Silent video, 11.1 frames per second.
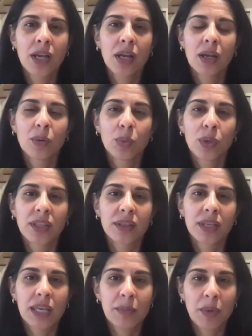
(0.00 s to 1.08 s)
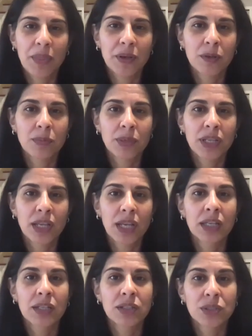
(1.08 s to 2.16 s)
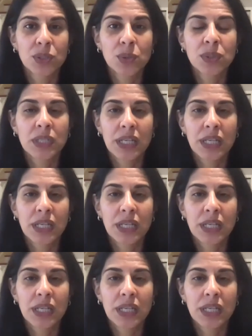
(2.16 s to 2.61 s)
with chemotherapy and dual